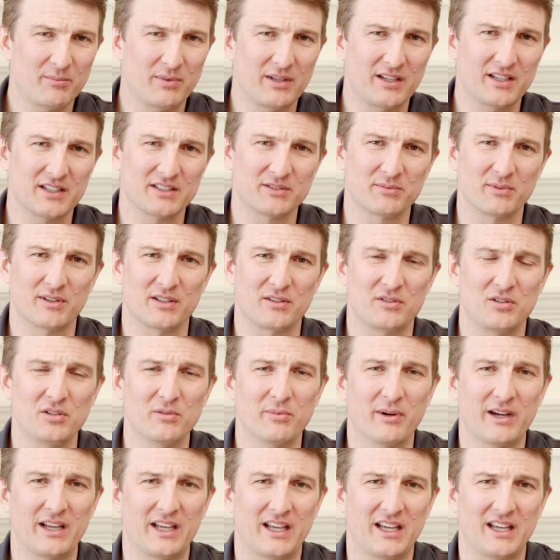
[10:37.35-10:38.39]
Because with a
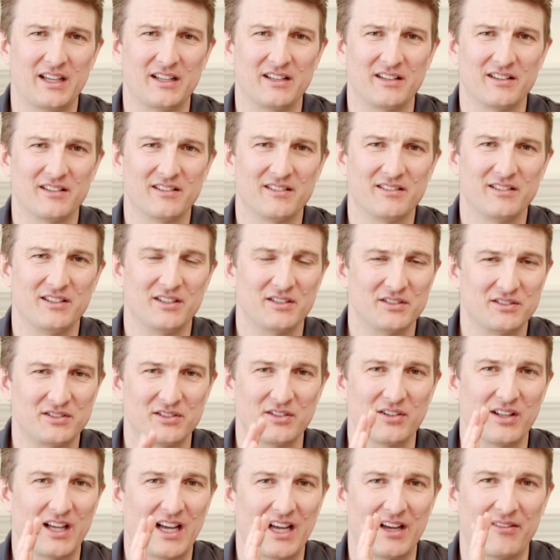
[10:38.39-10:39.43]
2x8, you
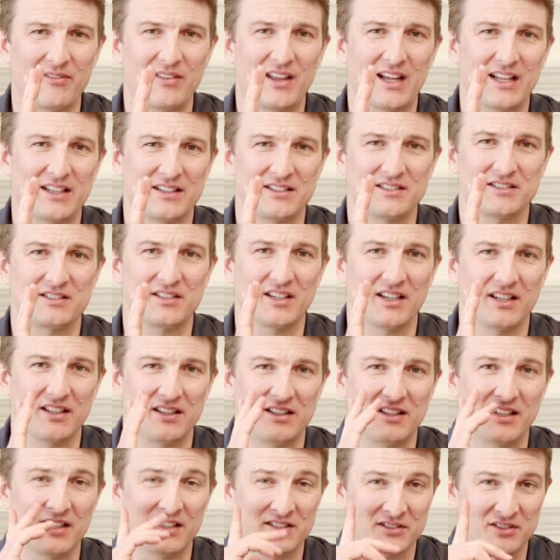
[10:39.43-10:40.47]
still have that
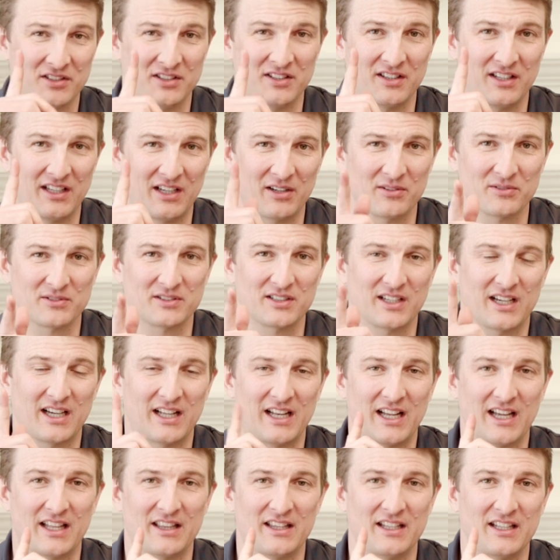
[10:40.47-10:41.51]
stud touching the
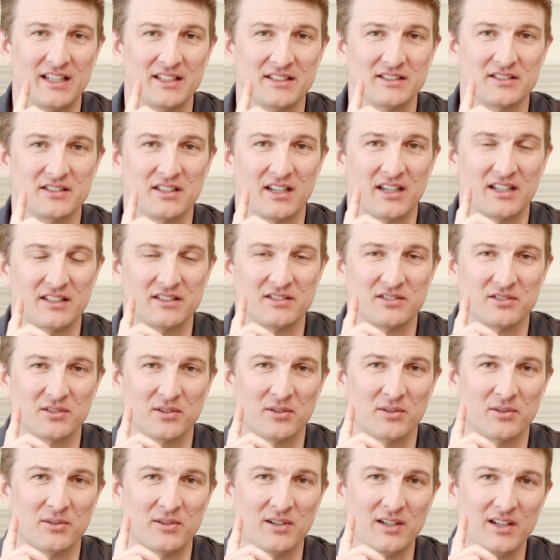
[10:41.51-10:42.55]
outside and the inside.
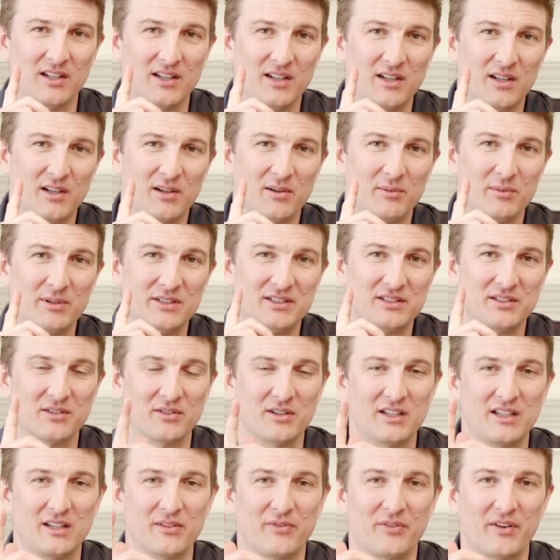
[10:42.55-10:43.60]
So we
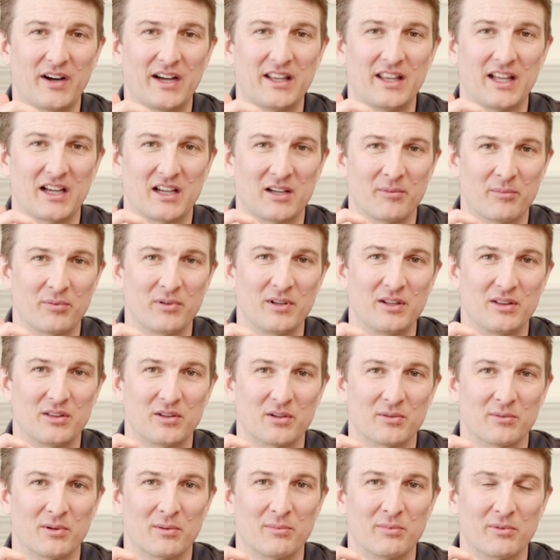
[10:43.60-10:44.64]
still need to find that complete
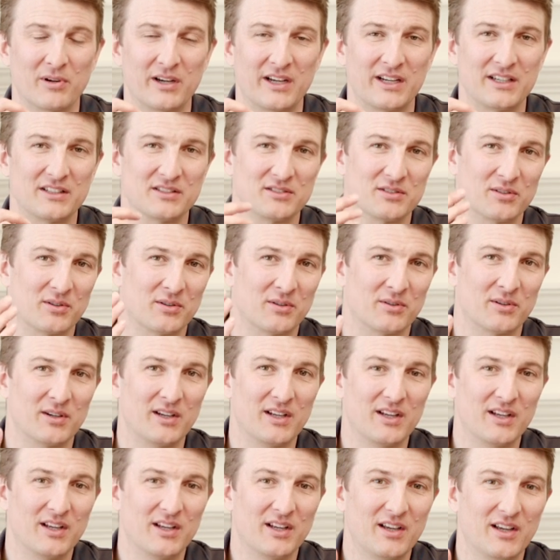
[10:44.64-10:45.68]
thermal break. So
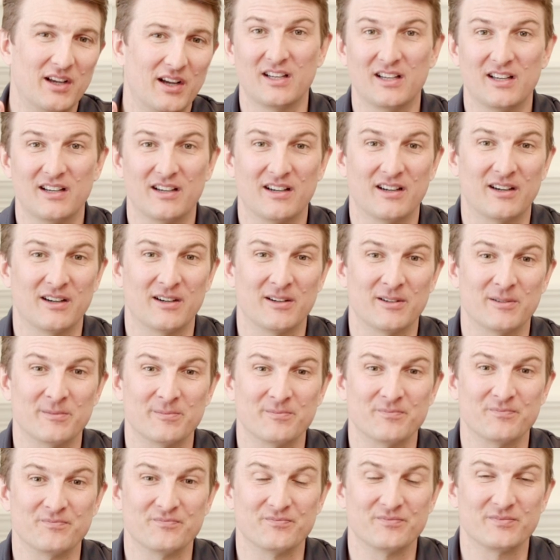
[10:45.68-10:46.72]

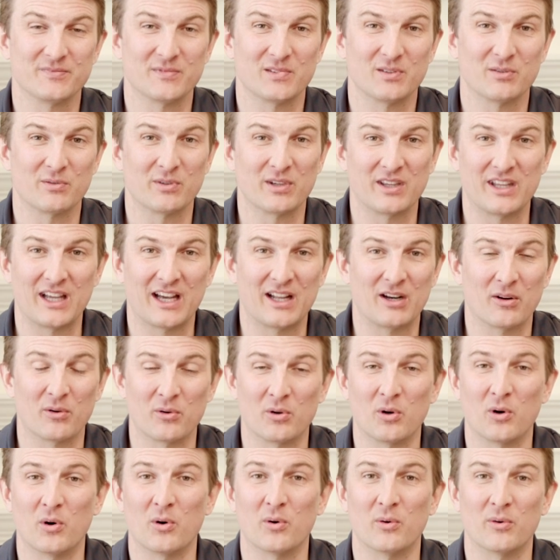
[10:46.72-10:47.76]
really, I
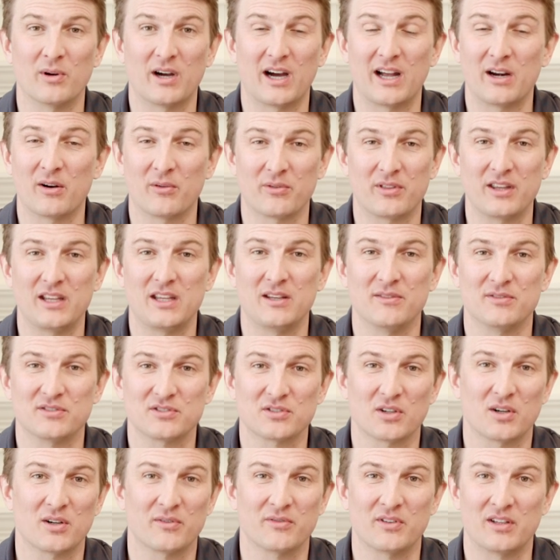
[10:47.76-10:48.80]
don't think you've
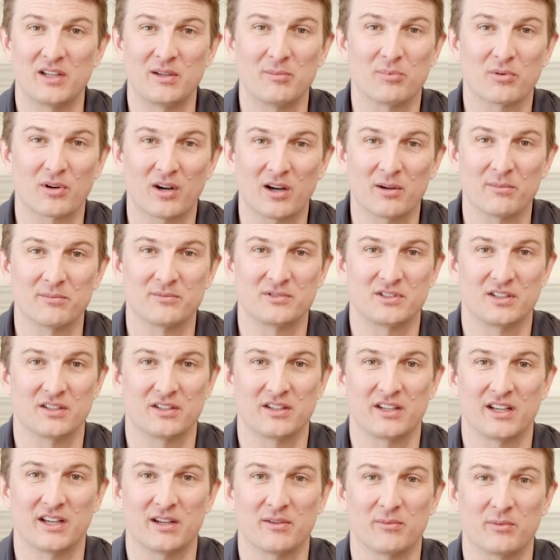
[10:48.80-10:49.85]
solved any problems
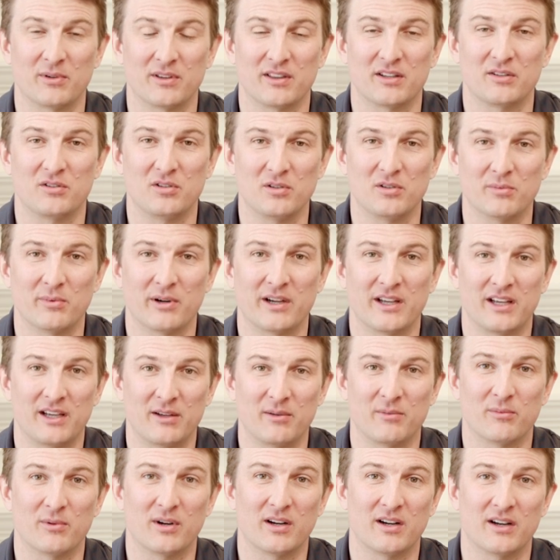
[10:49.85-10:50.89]
here yet with the
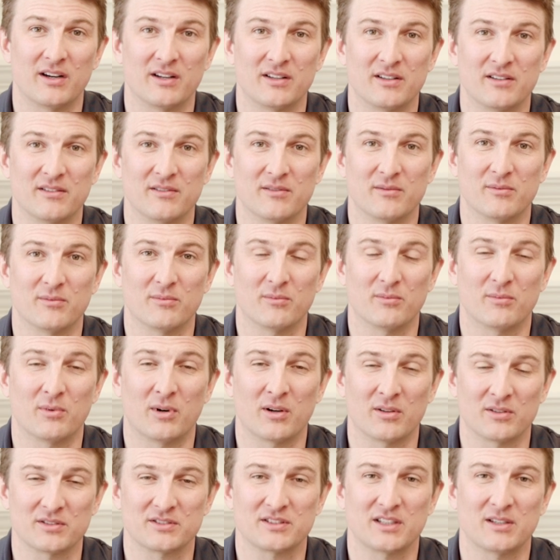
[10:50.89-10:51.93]
2x8
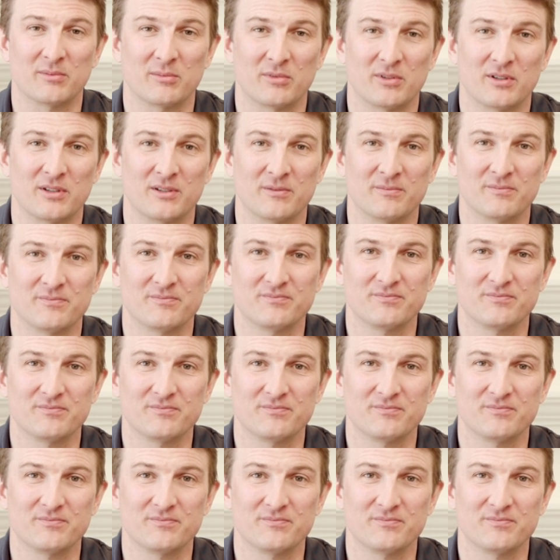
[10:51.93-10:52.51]
wall assembly.